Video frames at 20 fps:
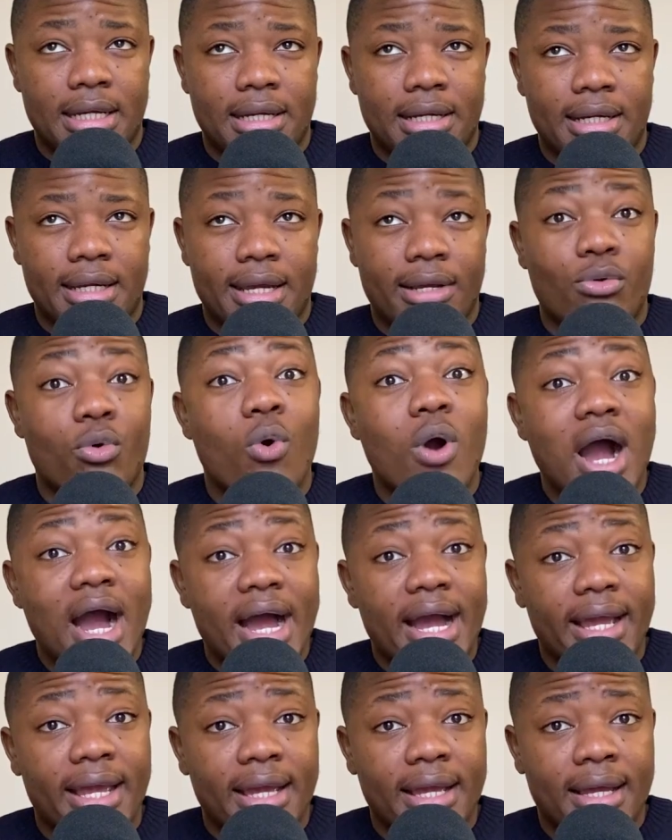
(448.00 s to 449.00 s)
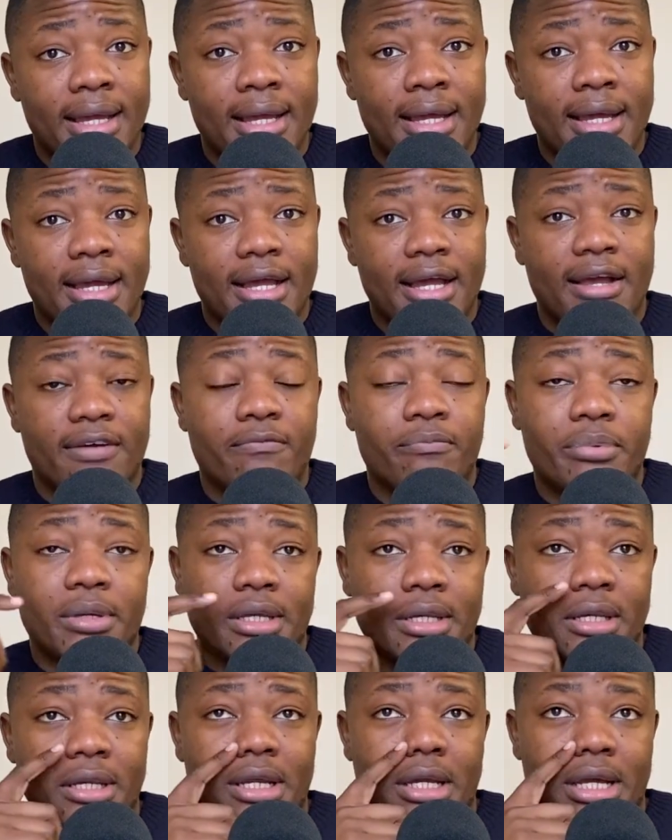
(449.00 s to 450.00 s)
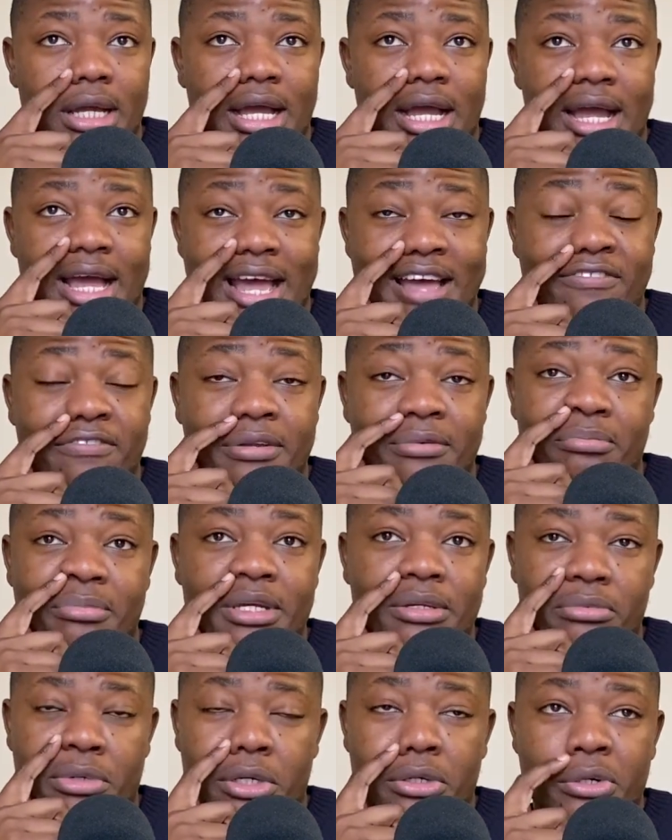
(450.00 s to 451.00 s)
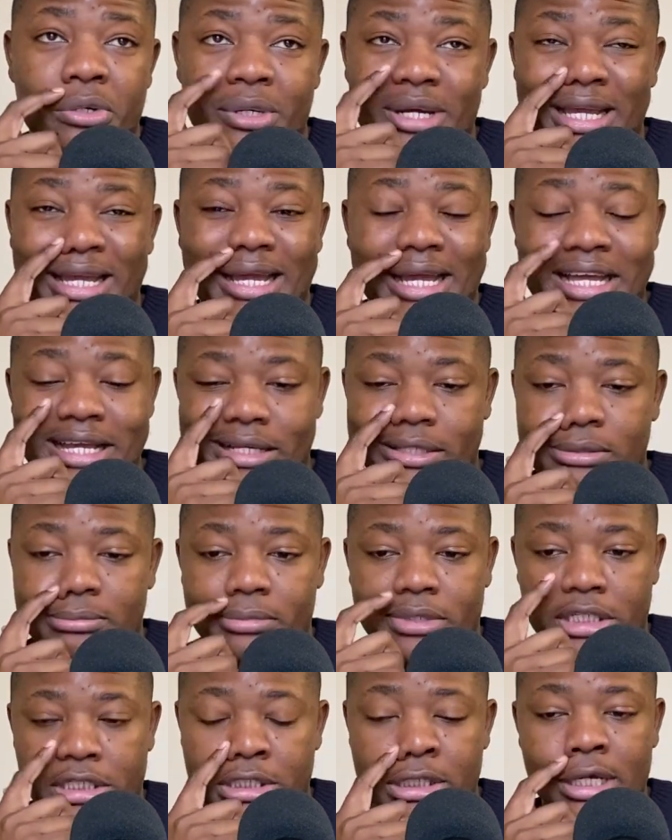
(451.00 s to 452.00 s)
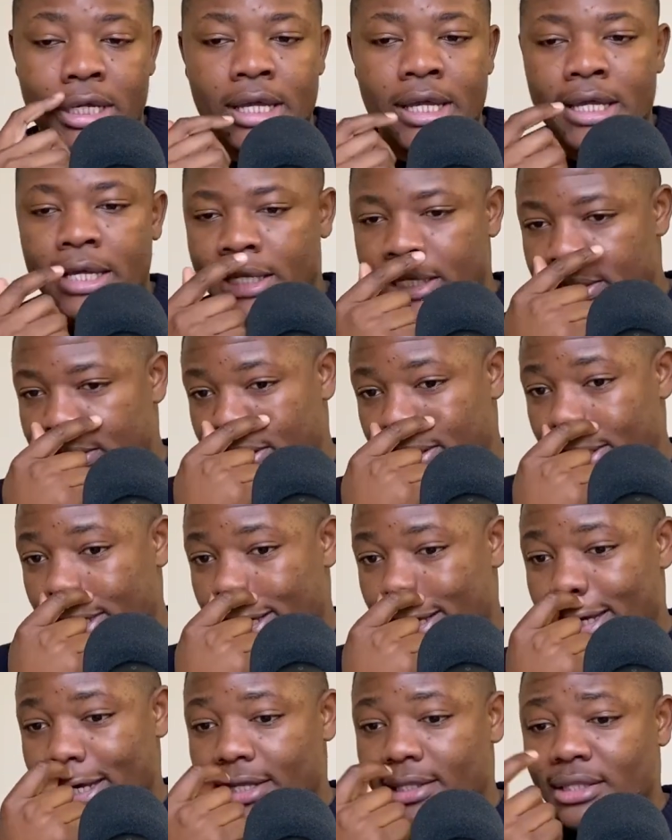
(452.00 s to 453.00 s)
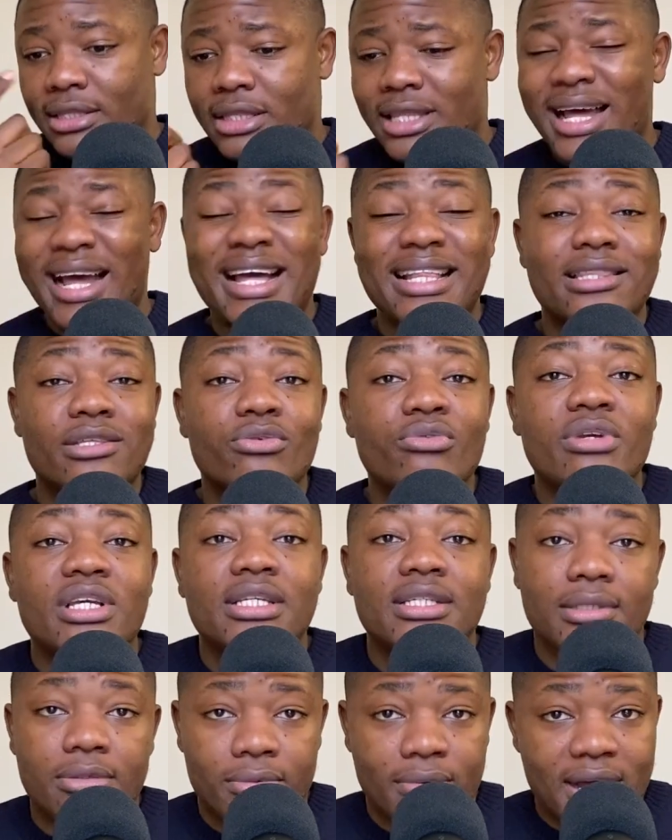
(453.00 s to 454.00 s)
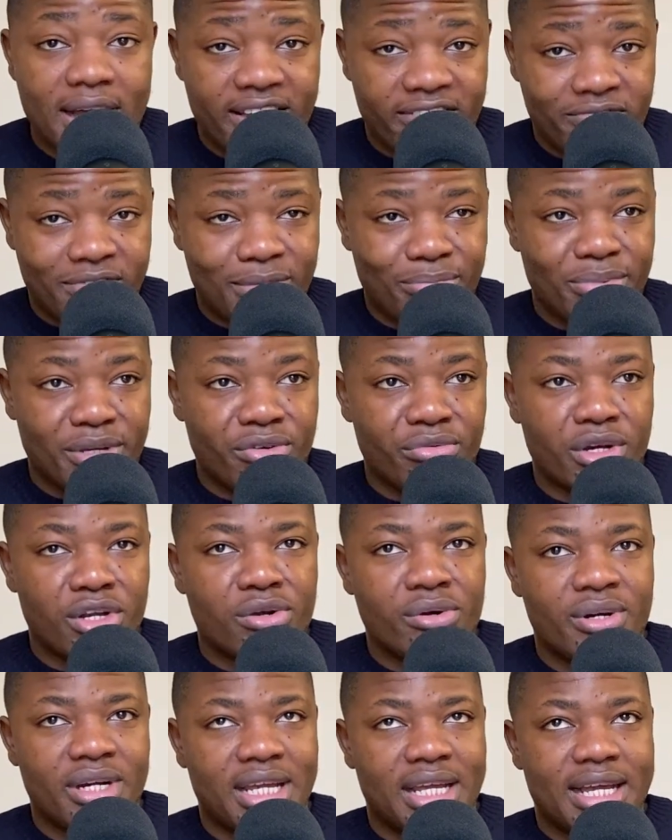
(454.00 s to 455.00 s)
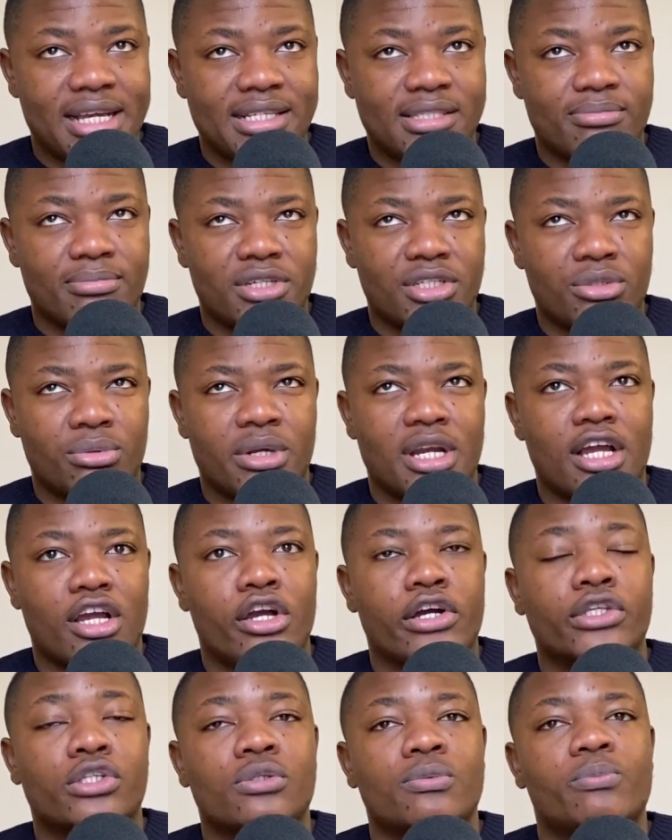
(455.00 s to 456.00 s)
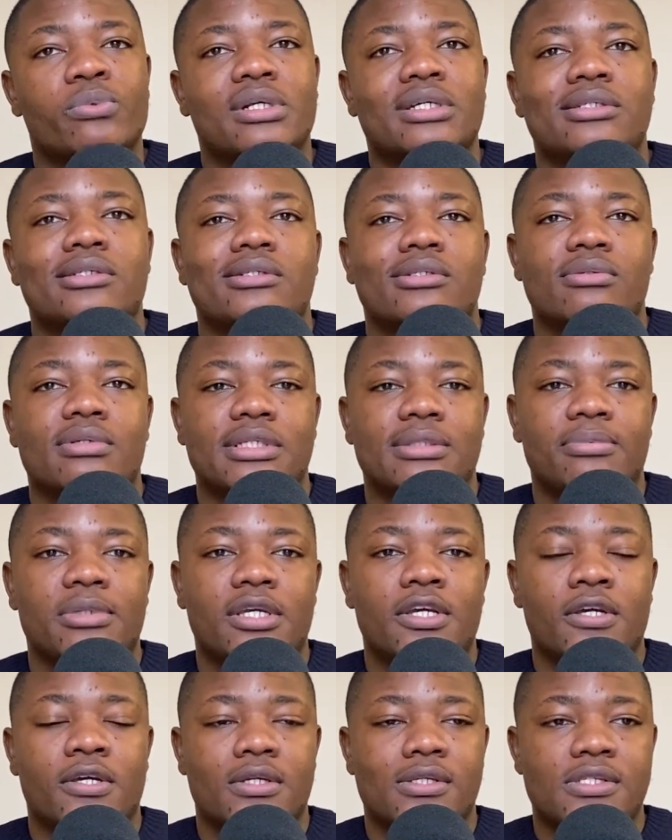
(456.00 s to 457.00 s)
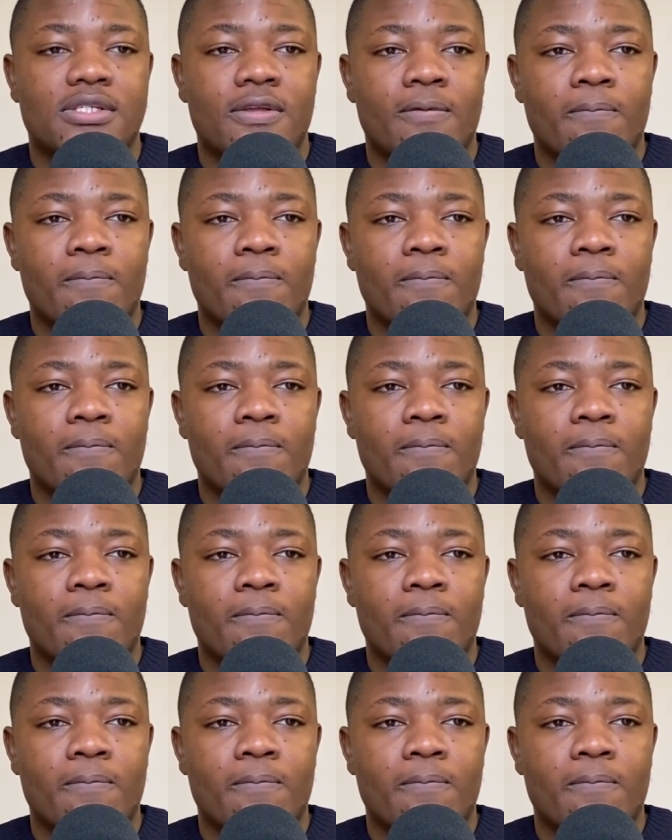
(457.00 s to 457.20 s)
and why I haven't been recording as much. And the other reason why I haven't been recording as much when I got to Brussels was because